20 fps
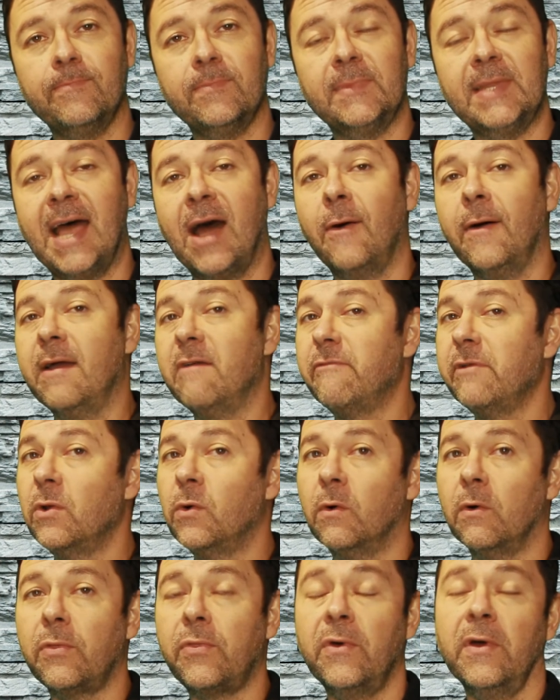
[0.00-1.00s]
Now, every
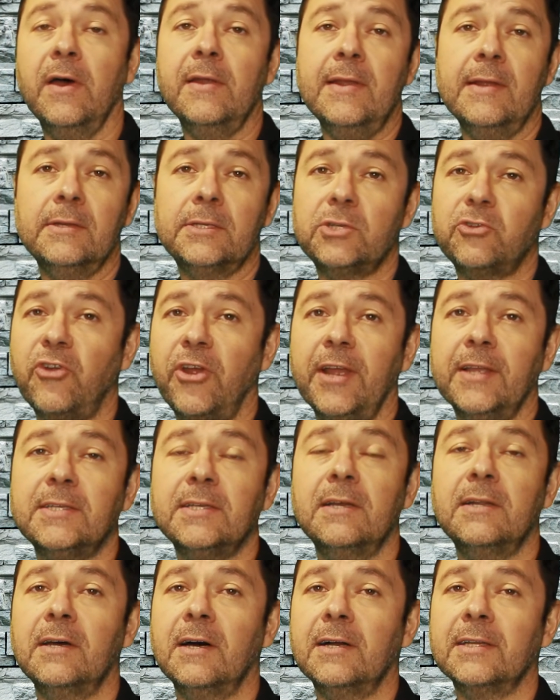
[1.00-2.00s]
author, and
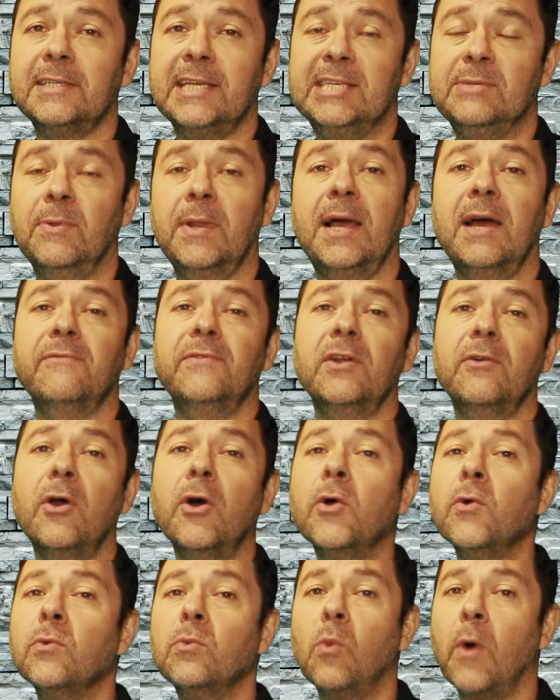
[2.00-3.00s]
illustrator, and artist will have their
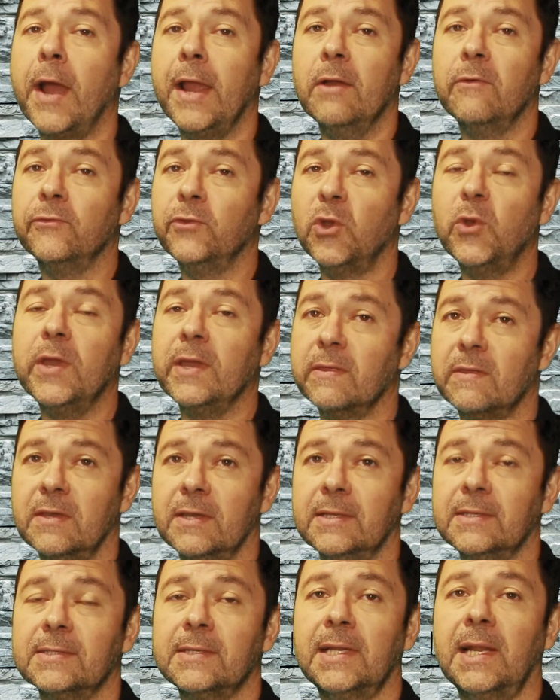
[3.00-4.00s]
own way of doing things,